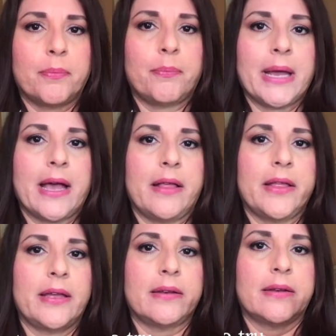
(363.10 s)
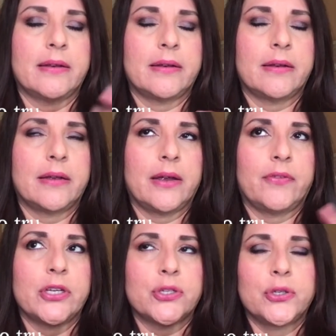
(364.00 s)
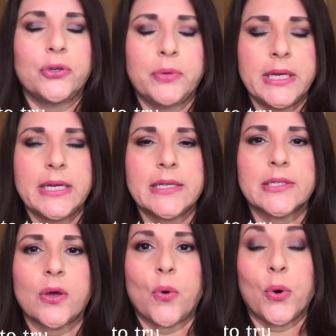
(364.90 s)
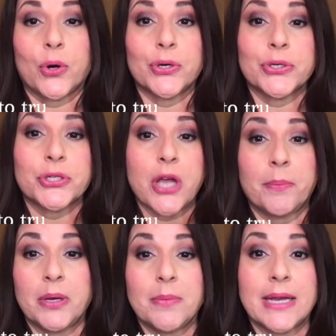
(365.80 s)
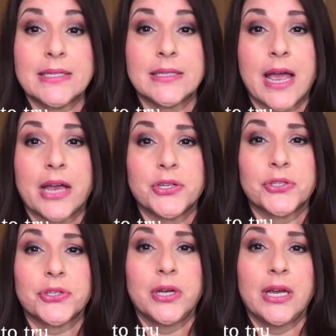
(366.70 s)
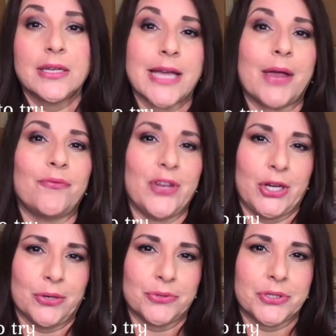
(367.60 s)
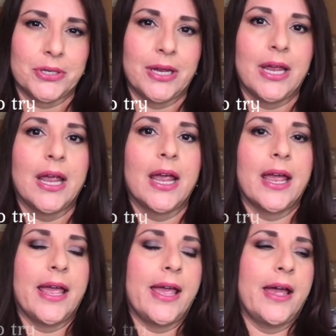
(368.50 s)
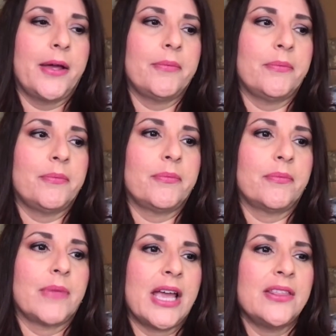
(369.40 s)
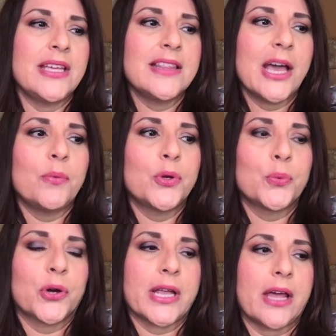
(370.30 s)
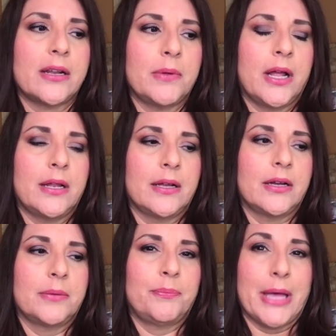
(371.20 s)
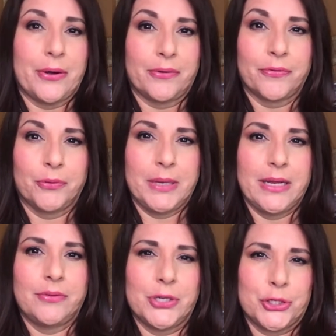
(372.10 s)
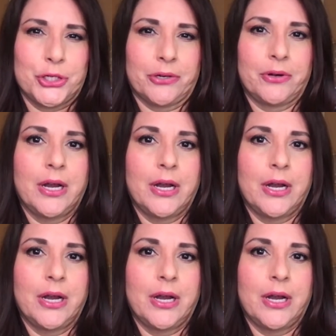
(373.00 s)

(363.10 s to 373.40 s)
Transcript: palette every two weeks or shopping my stash type videos. Um, I think that would work out a, a, a better for me this year.